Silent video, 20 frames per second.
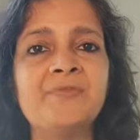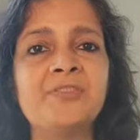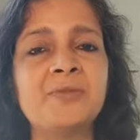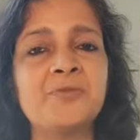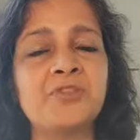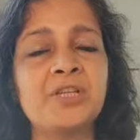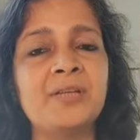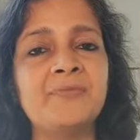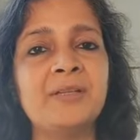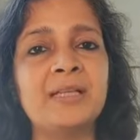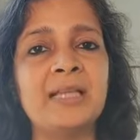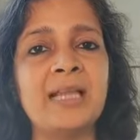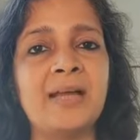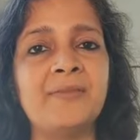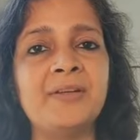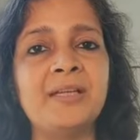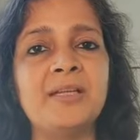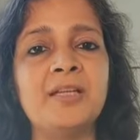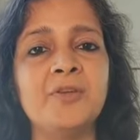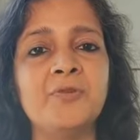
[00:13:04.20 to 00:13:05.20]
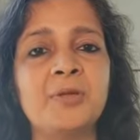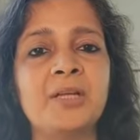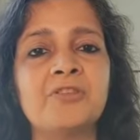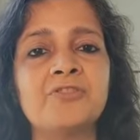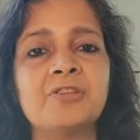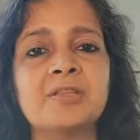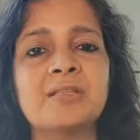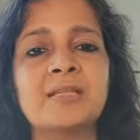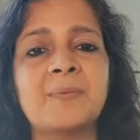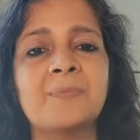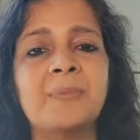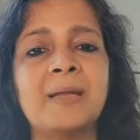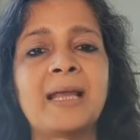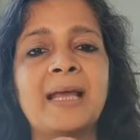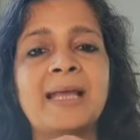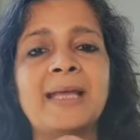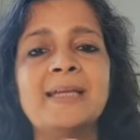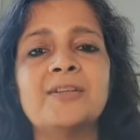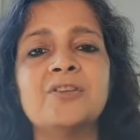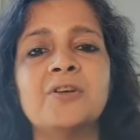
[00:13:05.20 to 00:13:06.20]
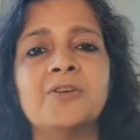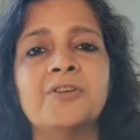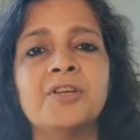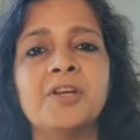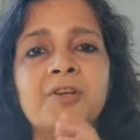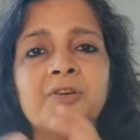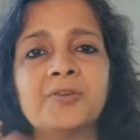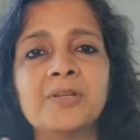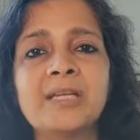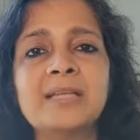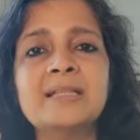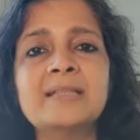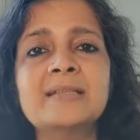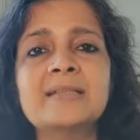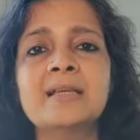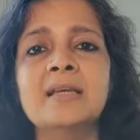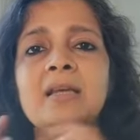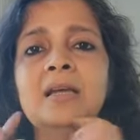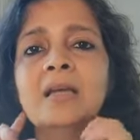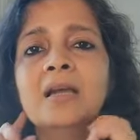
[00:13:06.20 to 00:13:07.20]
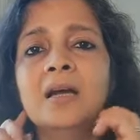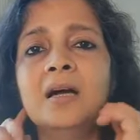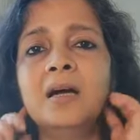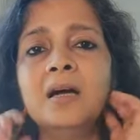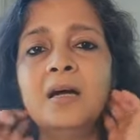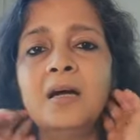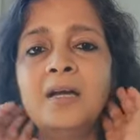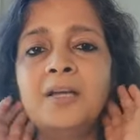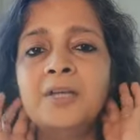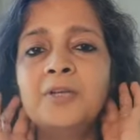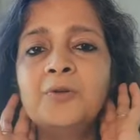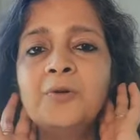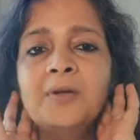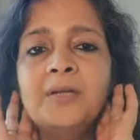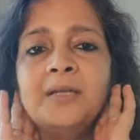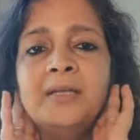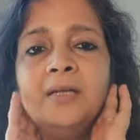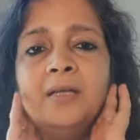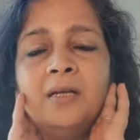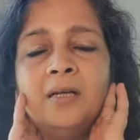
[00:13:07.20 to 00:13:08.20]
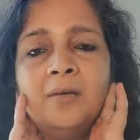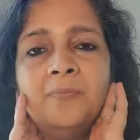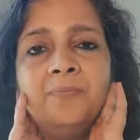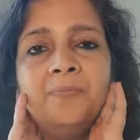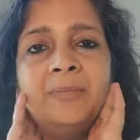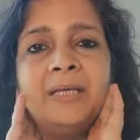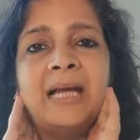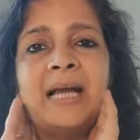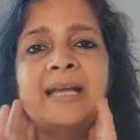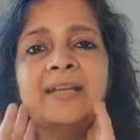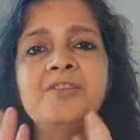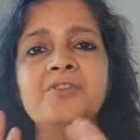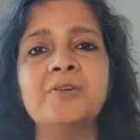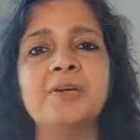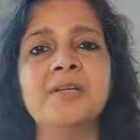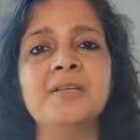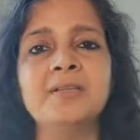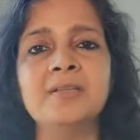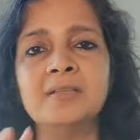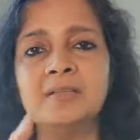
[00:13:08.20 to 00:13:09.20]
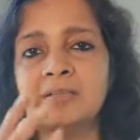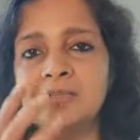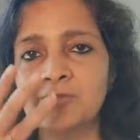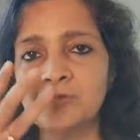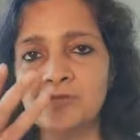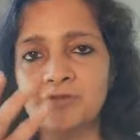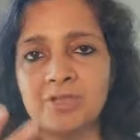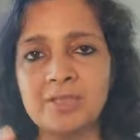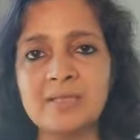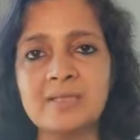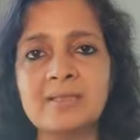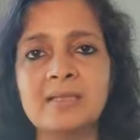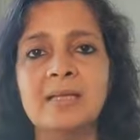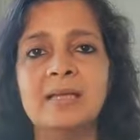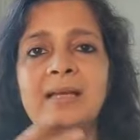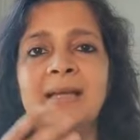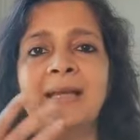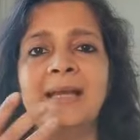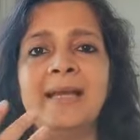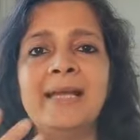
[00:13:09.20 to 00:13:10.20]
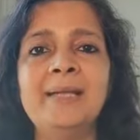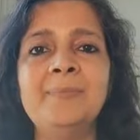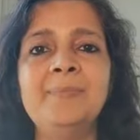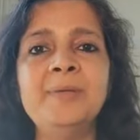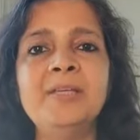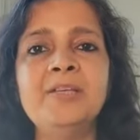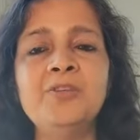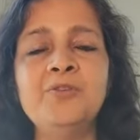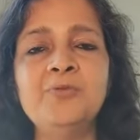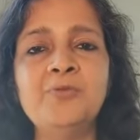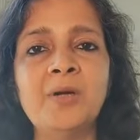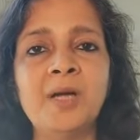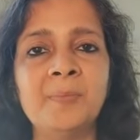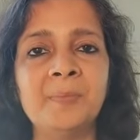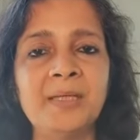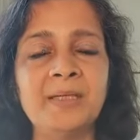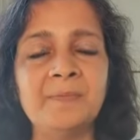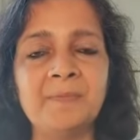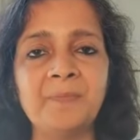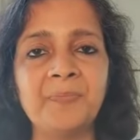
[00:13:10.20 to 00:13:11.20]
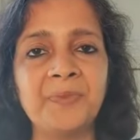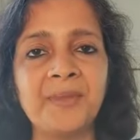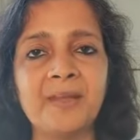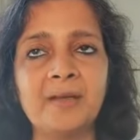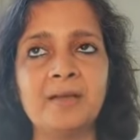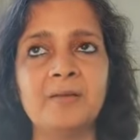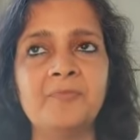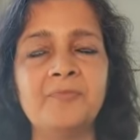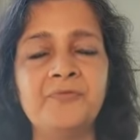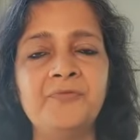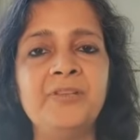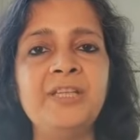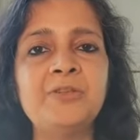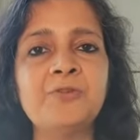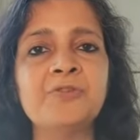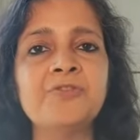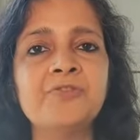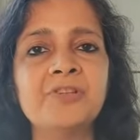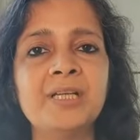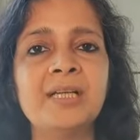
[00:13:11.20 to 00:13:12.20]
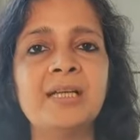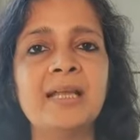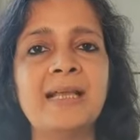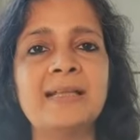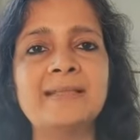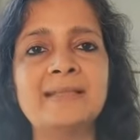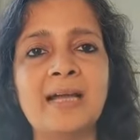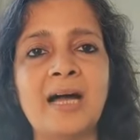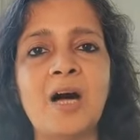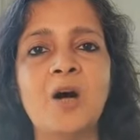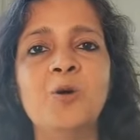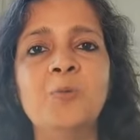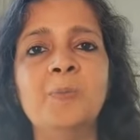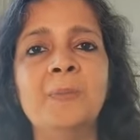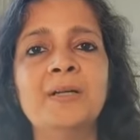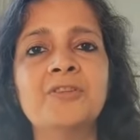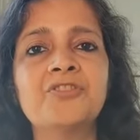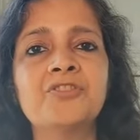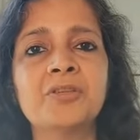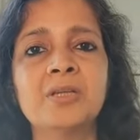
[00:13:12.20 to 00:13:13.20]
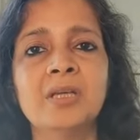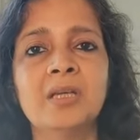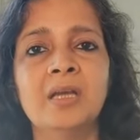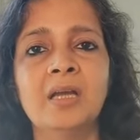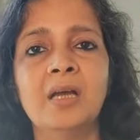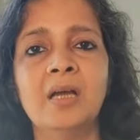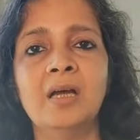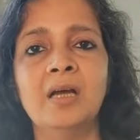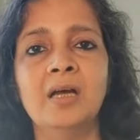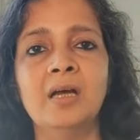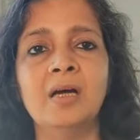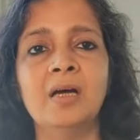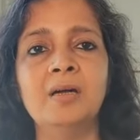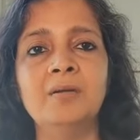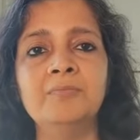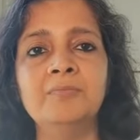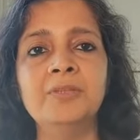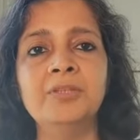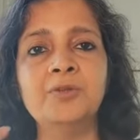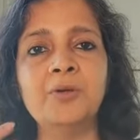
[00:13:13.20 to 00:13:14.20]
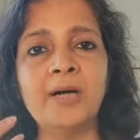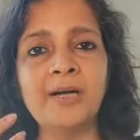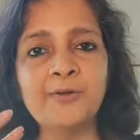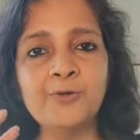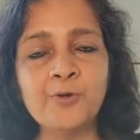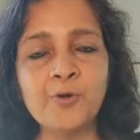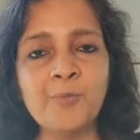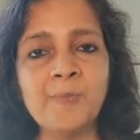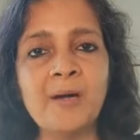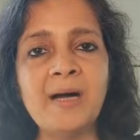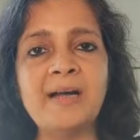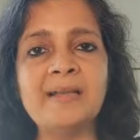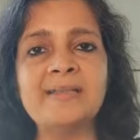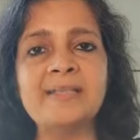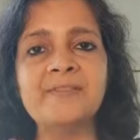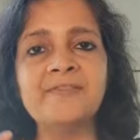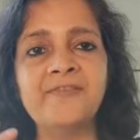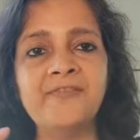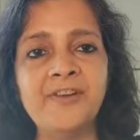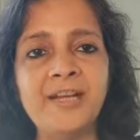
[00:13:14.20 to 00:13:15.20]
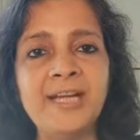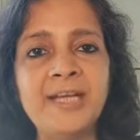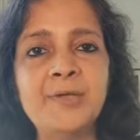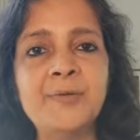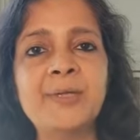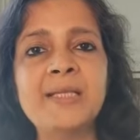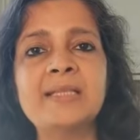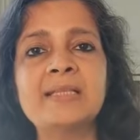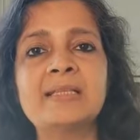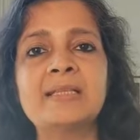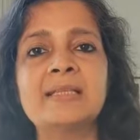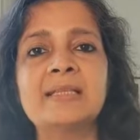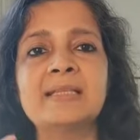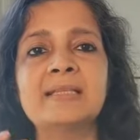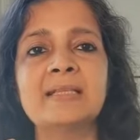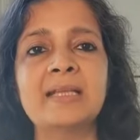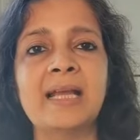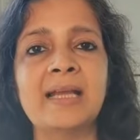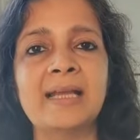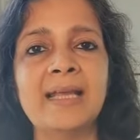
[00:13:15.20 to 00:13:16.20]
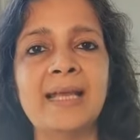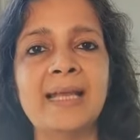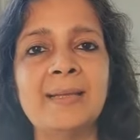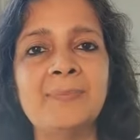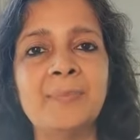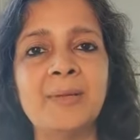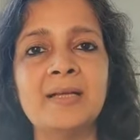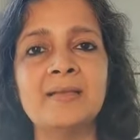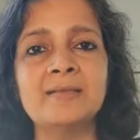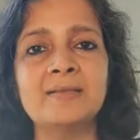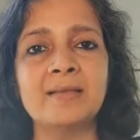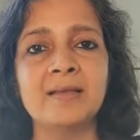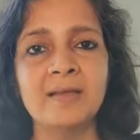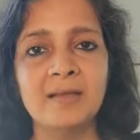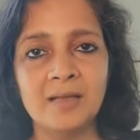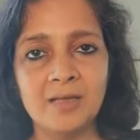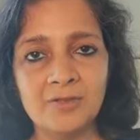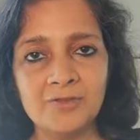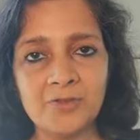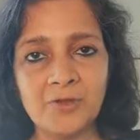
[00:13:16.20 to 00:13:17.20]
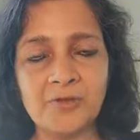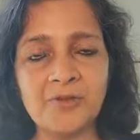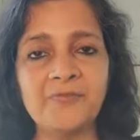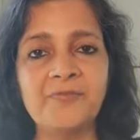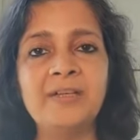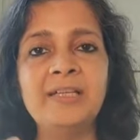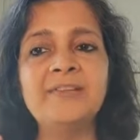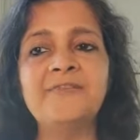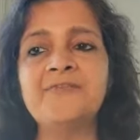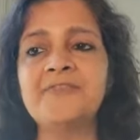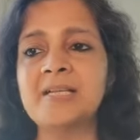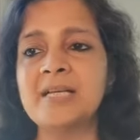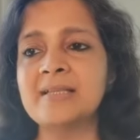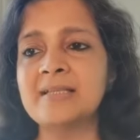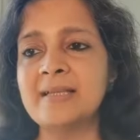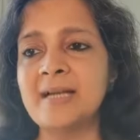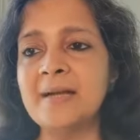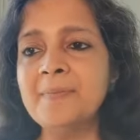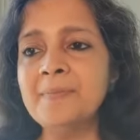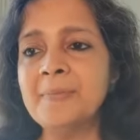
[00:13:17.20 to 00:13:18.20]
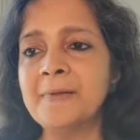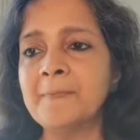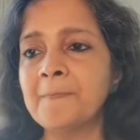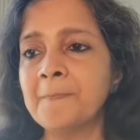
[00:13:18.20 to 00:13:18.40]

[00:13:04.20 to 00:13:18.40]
especially with lavender. You can just apply it on your wrist, behind your ear. So just helping you. We don't realize how much aromas and fragrances can help us sort of lift us up.